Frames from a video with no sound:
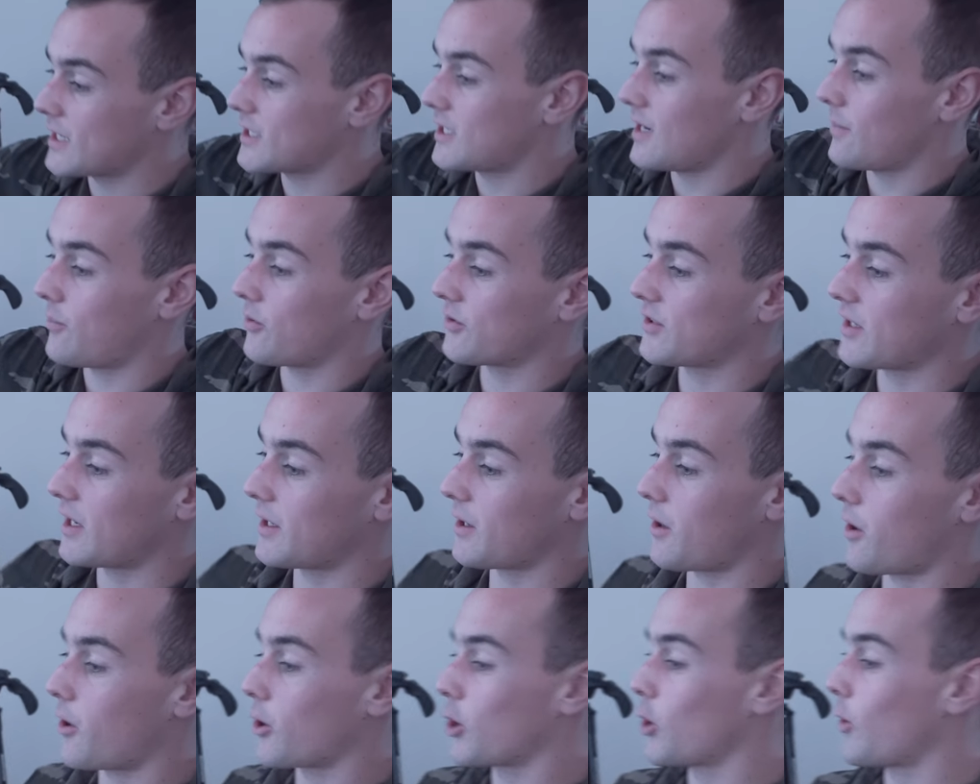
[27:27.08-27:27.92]
sixty
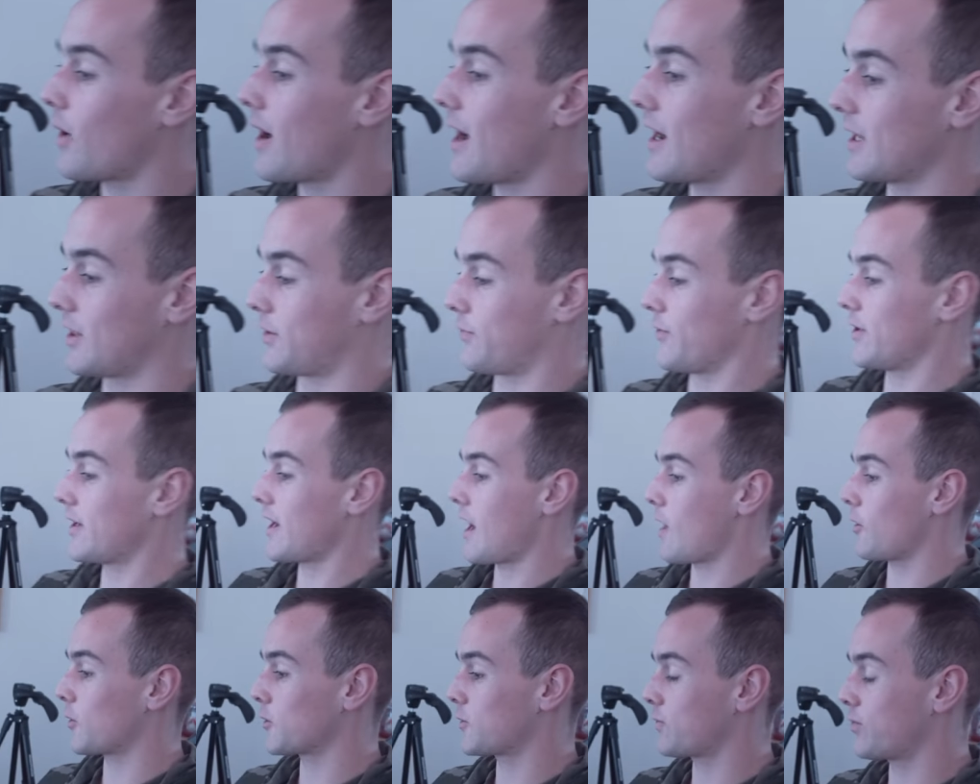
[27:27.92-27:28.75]
percent R O I, three
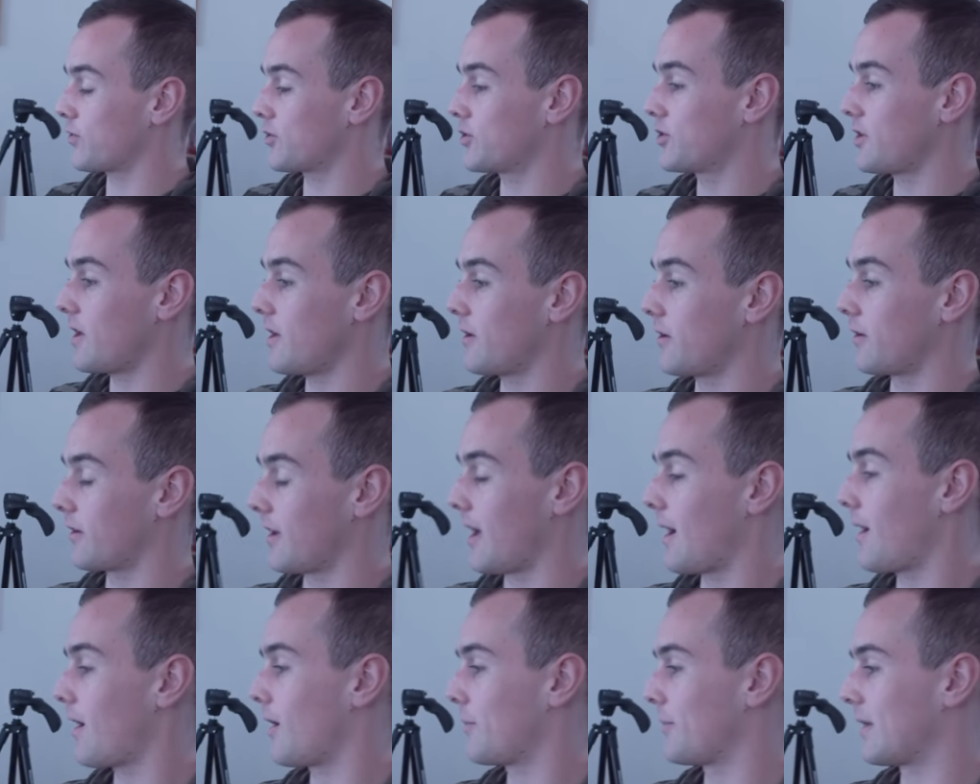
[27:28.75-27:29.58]
dollars per
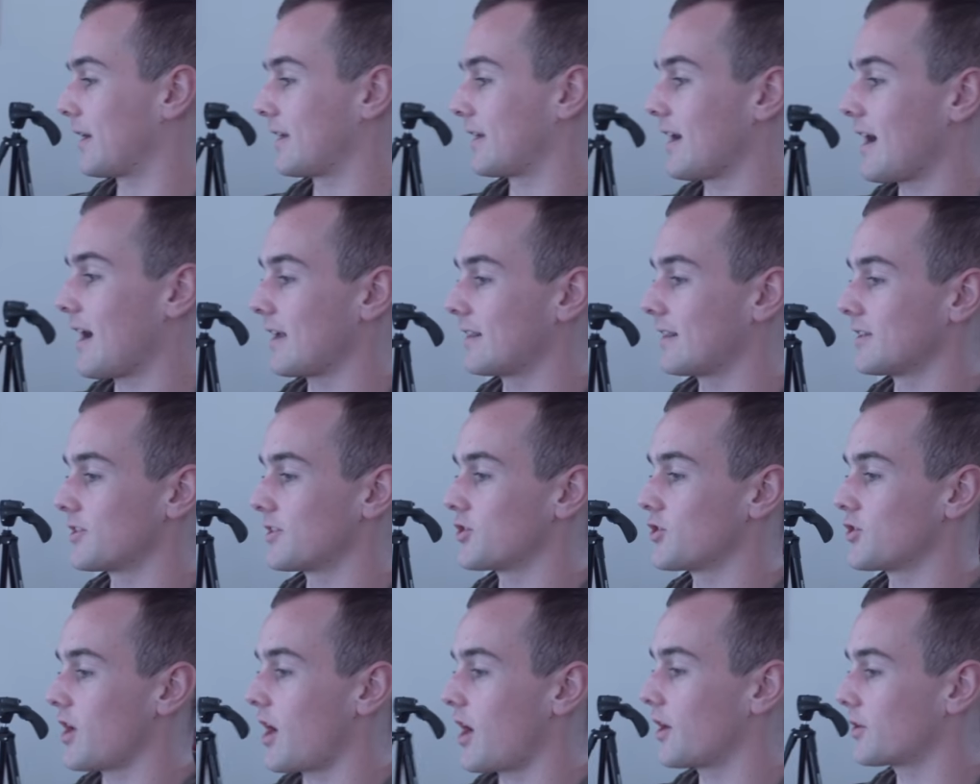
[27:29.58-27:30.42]
share. Oh my God, this
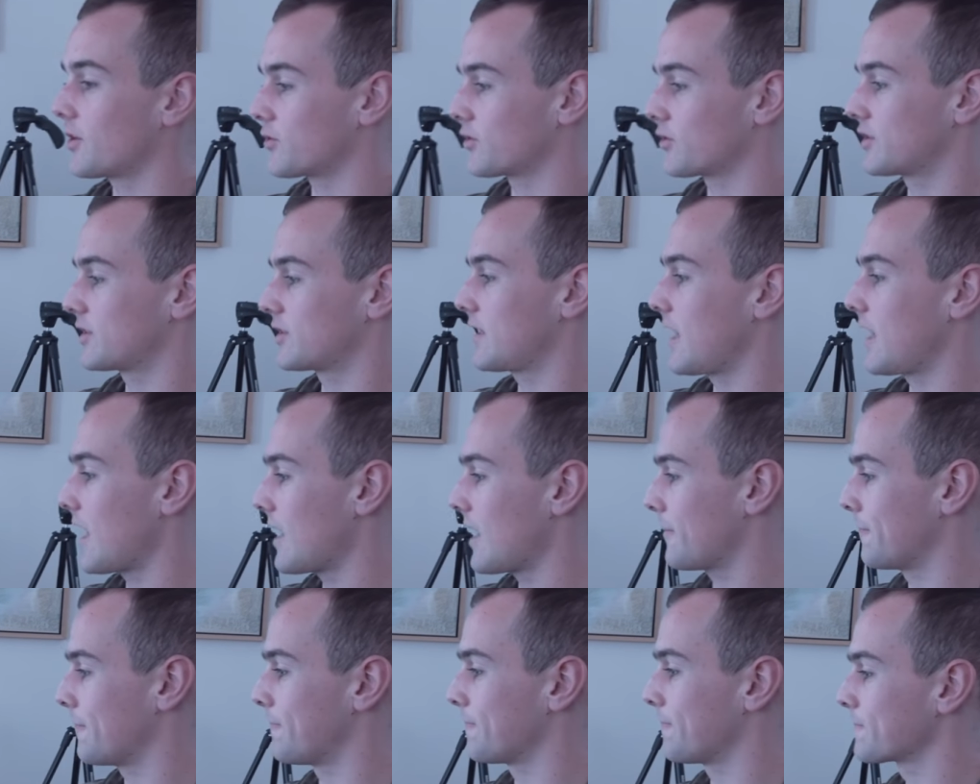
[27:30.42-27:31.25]
is utter
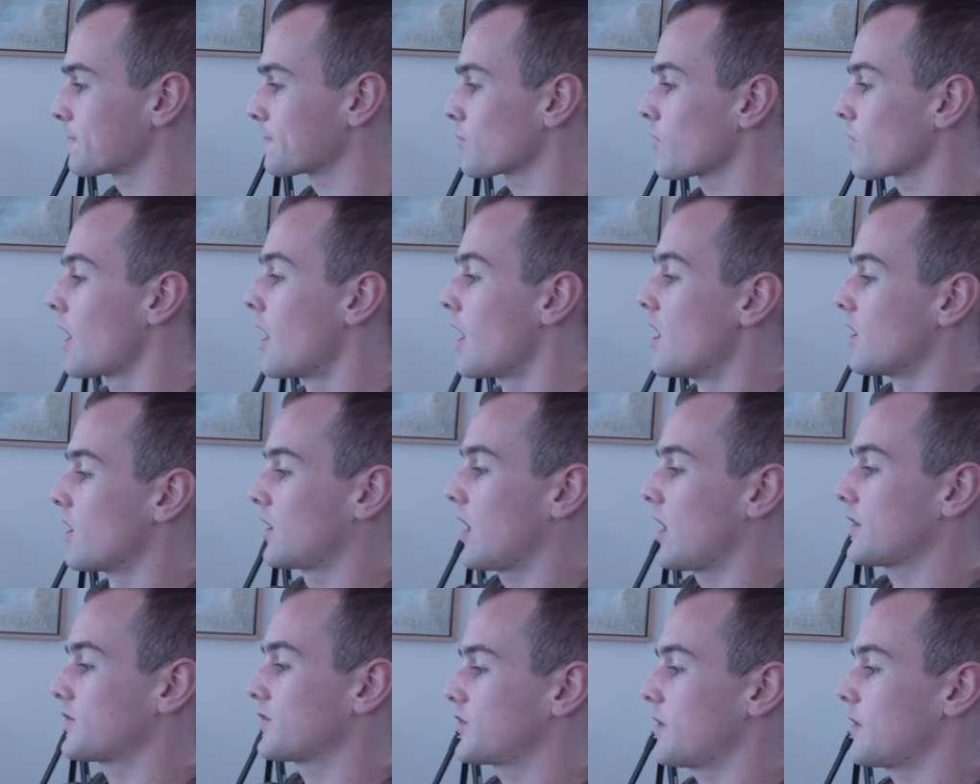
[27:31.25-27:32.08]
scam.
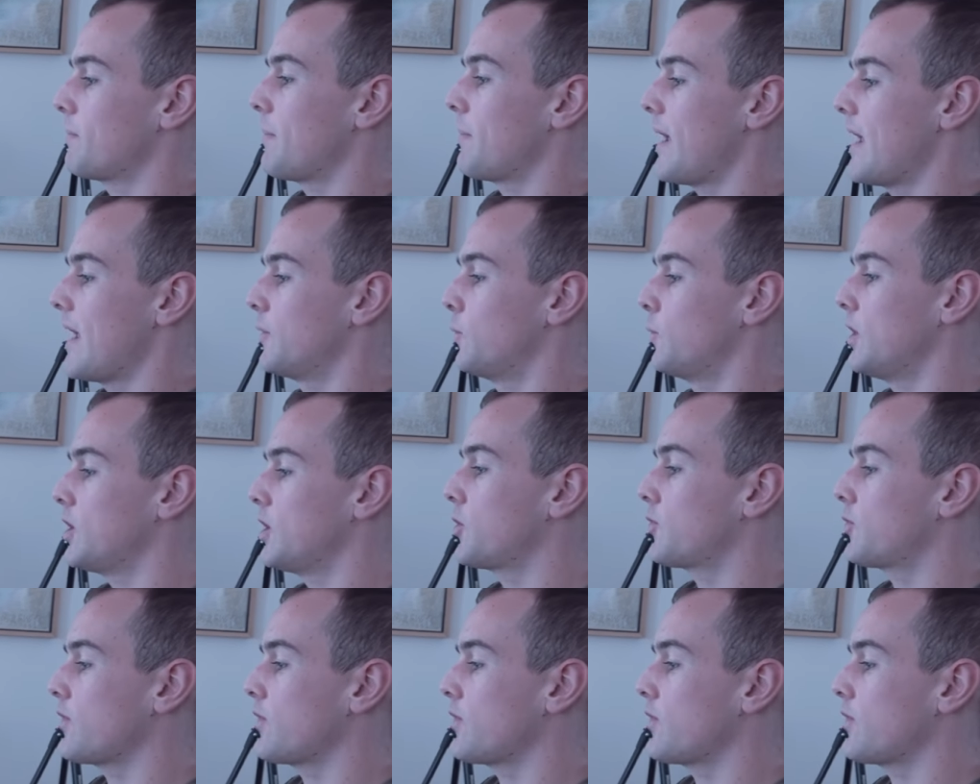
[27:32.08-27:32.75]
Custom made, we